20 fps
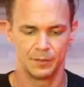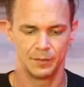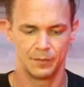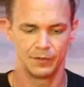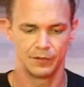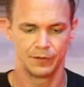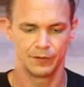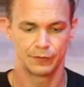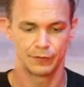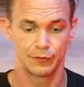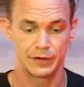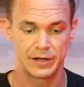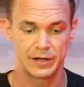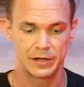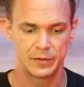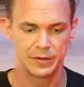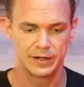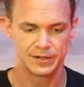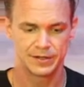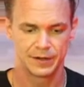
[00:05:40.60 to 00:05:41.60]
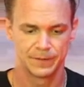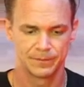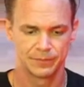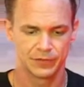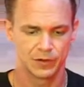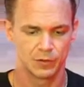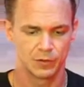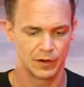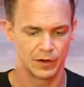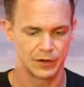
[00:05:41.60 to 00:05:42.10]
frequent,
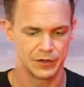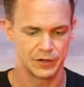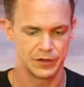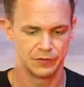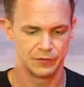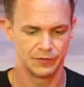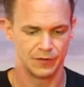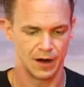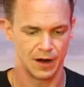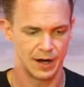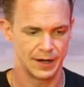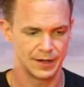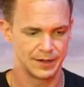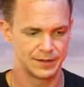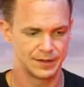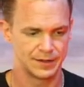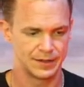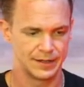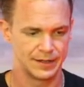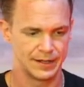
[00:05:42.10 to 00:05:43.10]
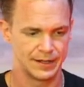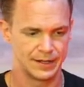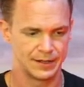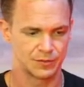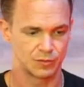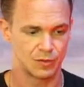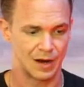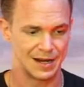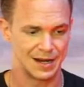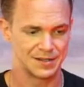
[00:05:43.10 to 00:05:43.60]
where you find these
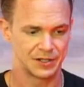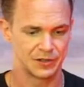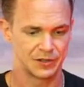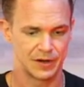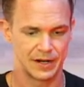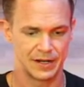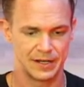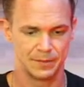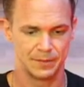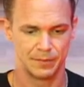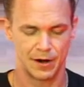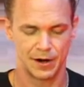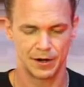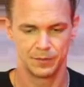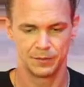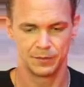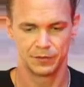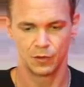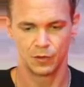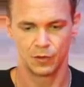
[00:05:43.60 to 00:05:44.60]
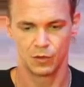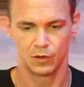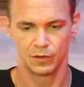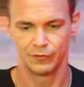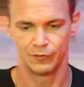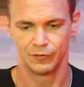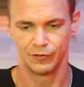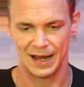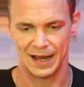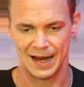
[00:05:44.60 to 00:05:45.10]
rising gradient bottoms or
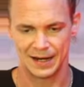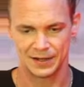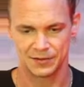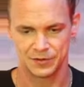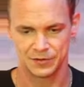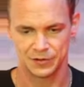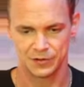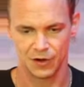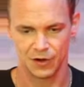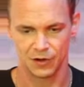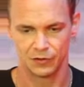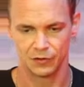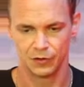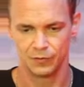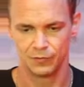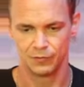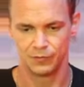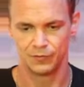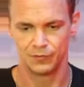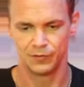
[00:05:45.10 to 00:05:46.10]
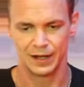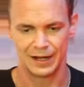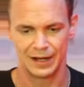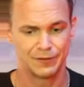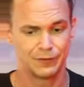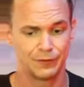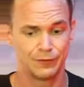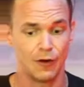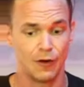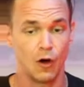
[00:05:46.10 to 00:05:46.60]
flags, which are also like
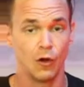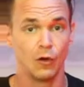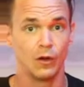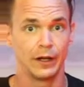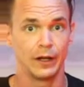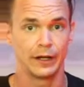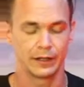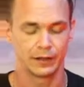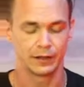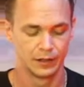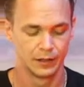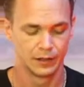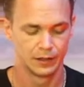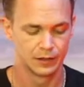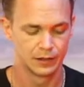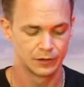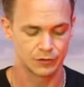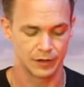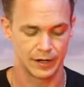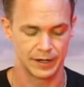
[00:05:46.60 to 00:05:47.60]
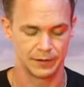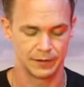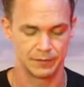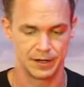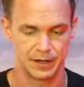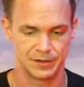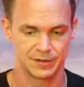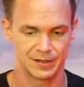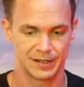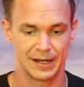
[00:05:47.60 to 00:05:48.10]
falling trading
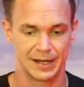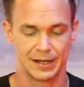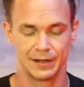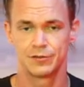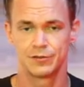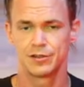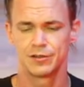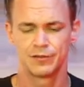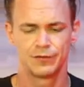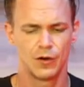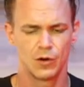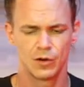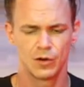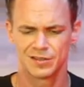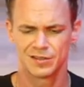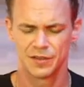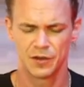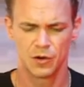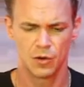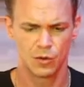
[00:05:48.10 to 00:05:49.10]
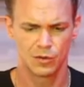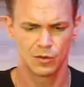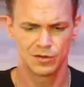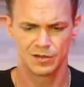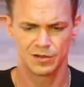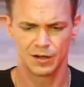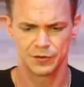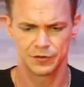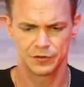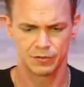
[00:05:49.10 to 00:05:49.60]
ranges. Again, just focus on the
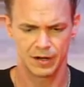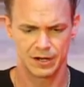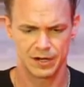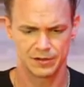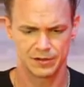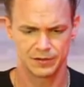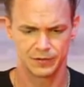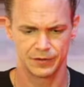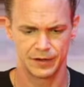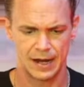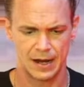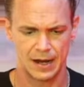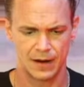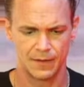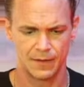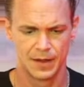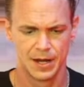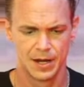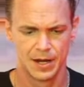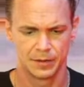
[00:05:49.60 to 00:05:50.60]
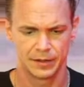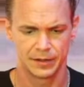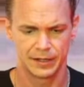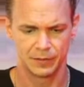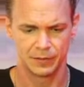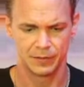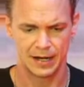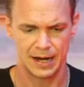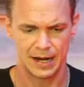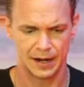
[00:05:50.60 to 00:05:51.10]
horizontal ranges for now. But
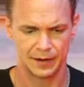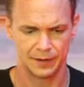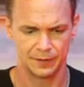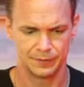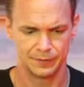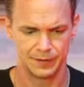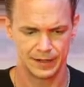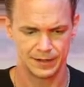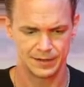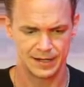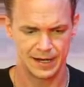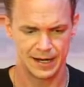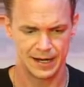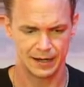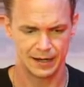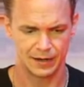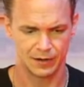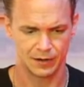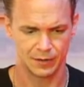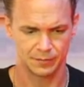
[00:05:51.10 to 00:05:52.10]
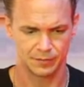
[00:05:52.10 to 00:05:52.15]
again, we had phase A, our